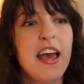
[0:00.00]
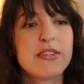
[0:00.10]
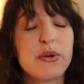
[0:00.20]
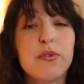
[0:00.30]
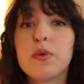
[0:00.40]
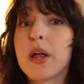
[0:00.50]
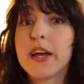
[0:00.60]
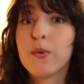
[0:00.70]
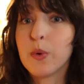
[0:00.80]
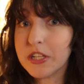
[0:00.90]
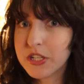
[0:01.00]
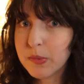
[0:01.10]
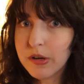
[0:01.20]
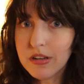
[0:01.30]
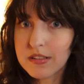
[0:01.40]
So if you like witchy
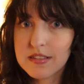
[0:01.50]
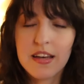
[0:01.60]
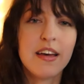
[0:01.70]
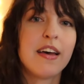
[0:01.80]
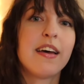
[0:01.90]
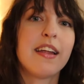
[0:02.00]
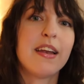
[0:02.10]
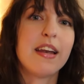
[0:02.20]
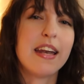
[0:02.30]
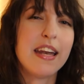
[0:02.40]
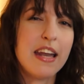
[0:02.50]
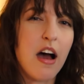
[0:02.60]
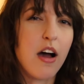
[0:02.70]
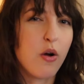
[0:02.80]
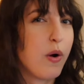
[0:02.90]
books,
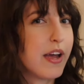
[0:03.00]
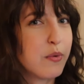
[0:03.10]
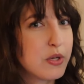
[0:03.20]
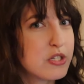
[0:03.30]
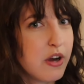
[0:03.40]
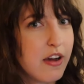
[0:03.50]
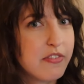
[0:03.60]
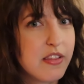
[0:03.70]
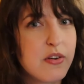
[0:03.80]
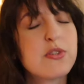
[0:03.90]
not quite witchcraft though,